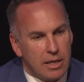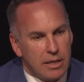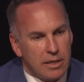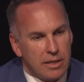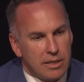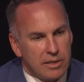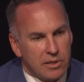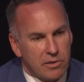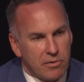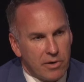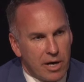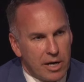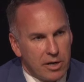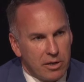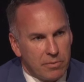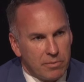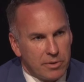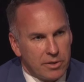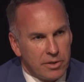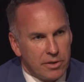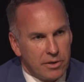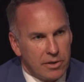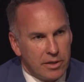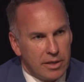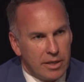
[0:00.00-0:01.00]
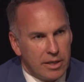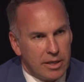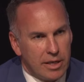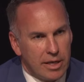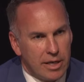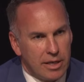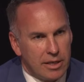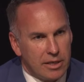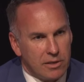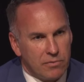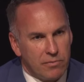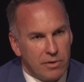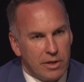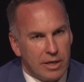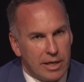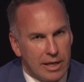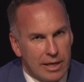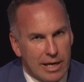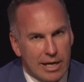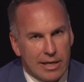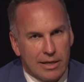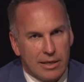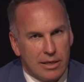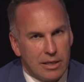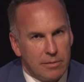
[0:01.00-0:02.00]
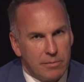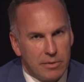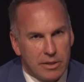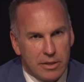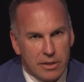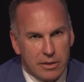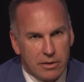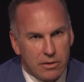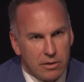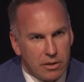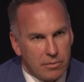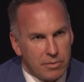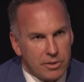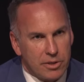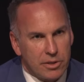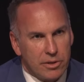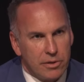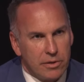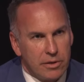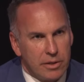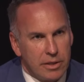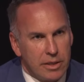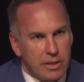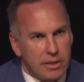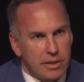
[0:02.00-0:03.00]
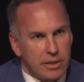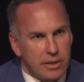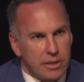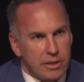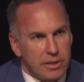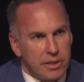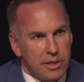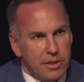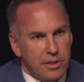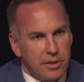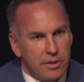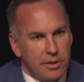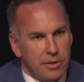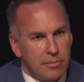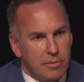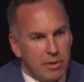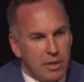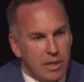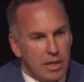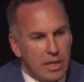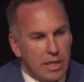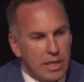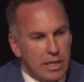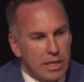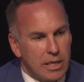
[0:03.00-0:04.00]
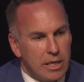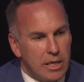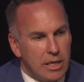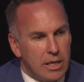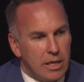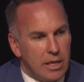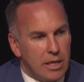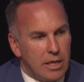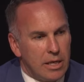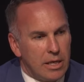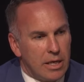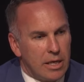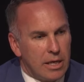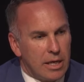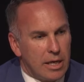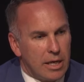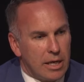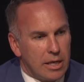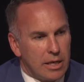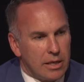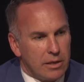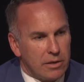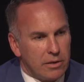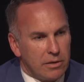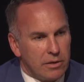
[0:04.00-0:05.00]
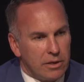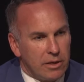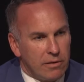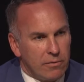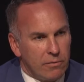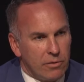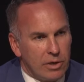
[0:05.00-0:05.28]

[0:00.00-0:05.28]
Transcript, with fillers: There's a great opportunity there. There's really an unlimited opportunity to continue to buy you know,